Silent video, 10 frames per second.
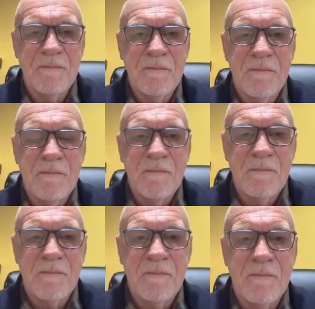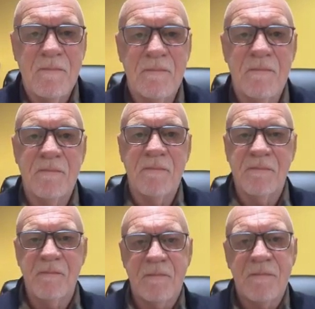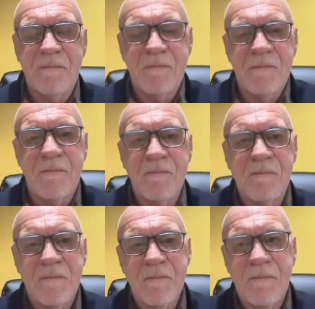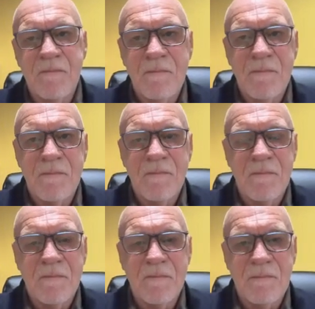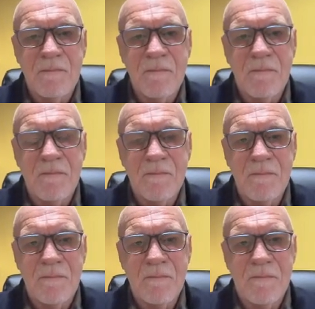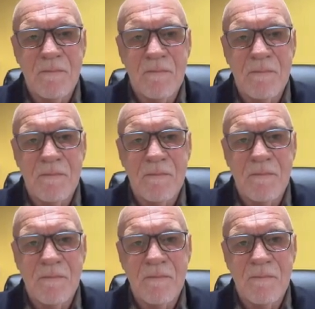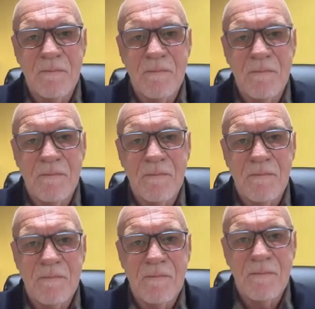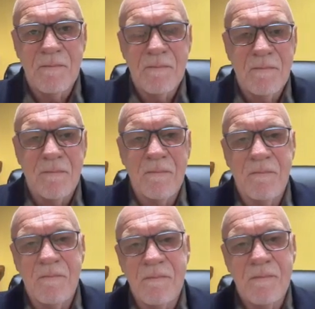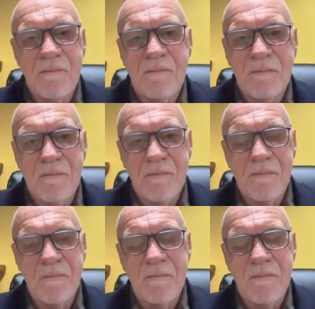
[no speech]